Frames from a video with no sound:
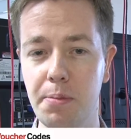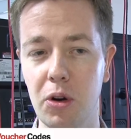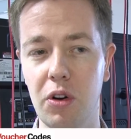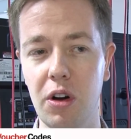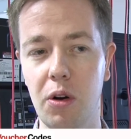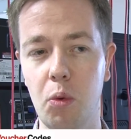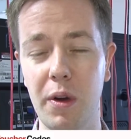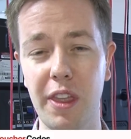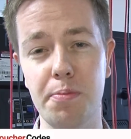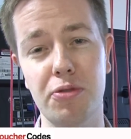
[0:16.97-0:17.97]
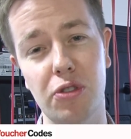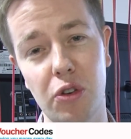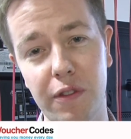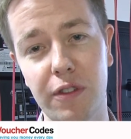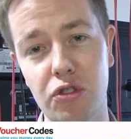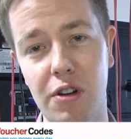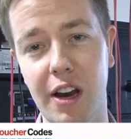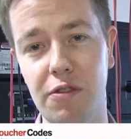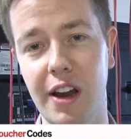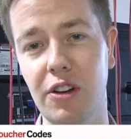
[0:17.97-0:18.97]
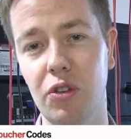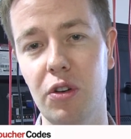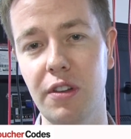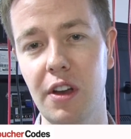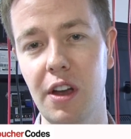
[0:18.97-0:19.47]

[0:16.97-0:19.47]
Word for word: but with a proven track record.